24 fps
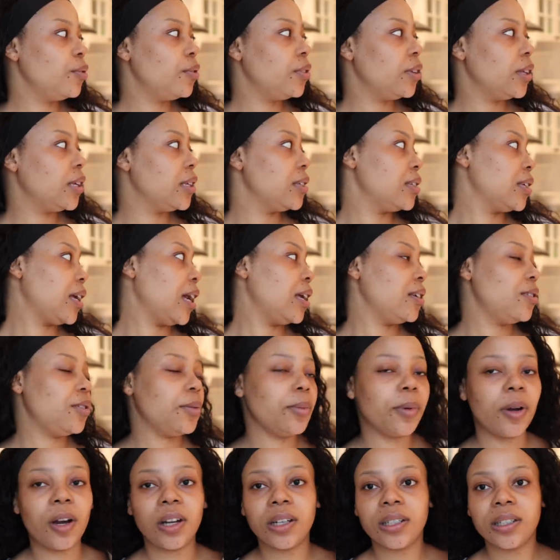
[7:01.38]
things, guys,
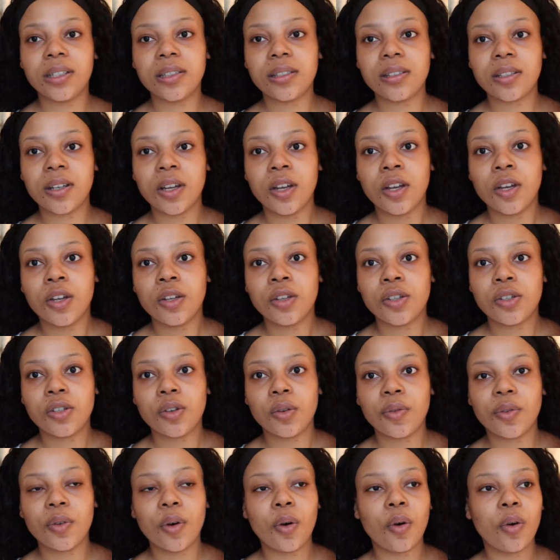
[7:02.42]
to be honest
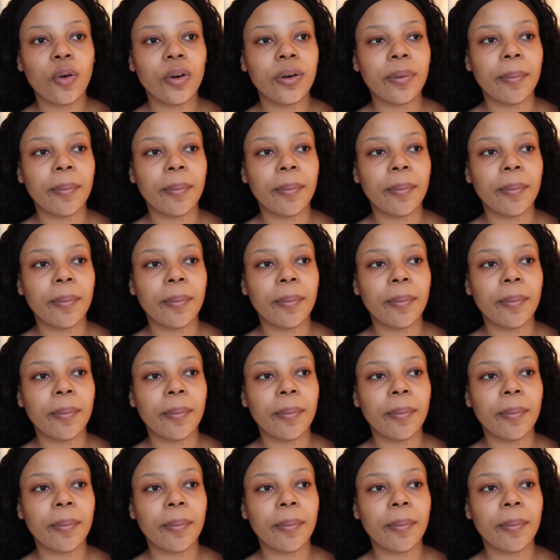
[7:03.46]
so the haul